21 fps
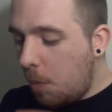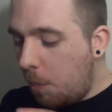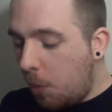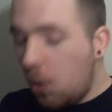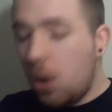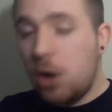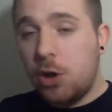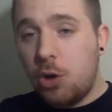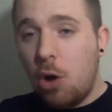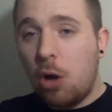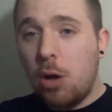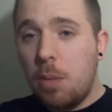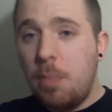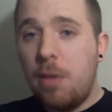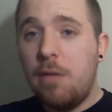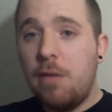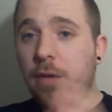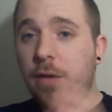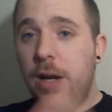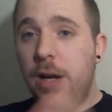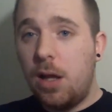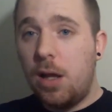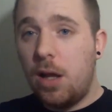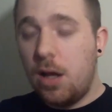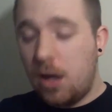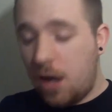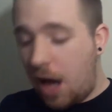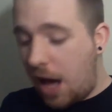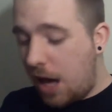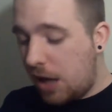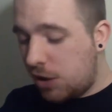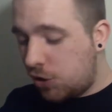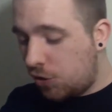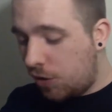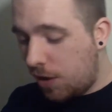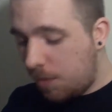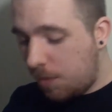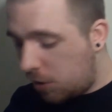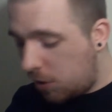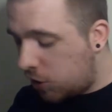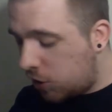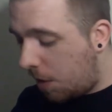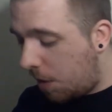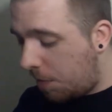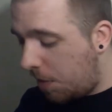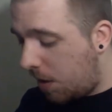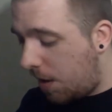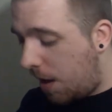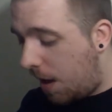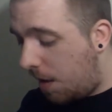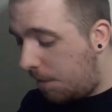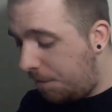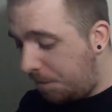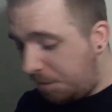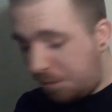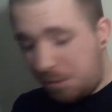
Put a dollop of vanilla ice cream on top of that,